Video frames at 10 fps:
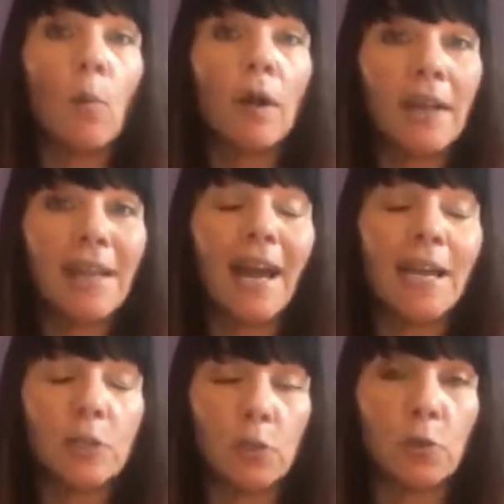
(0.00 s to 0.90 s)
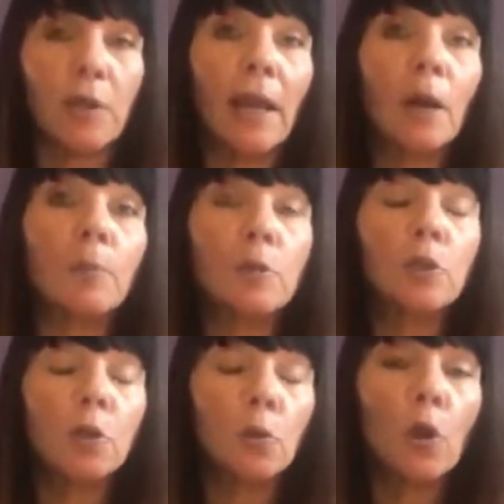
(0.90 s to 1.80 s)
what can I do to help
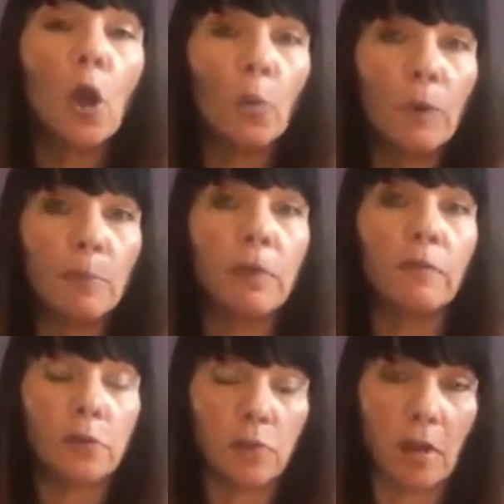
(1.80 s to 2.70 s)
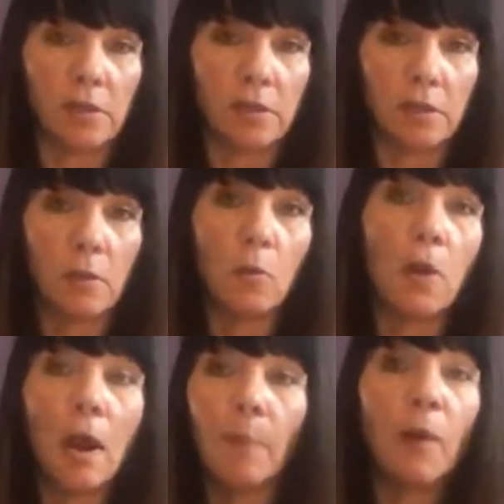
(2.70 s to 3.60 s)
you rebuild the trust
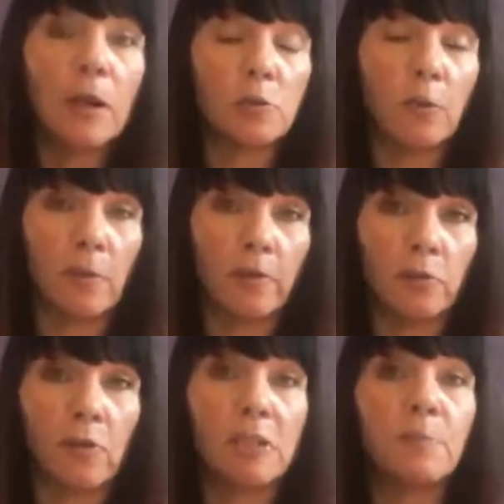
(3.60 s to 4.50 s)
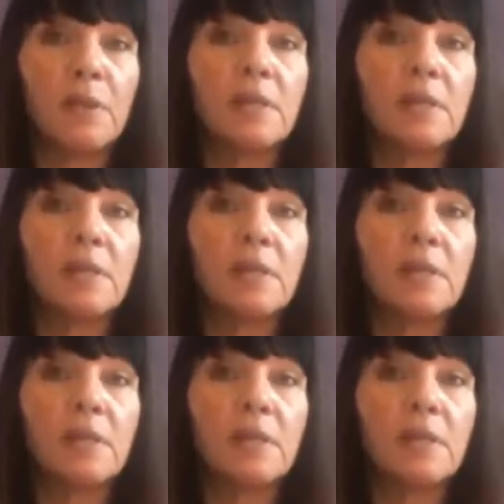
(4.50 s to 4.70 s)
or help us rebuild the trust?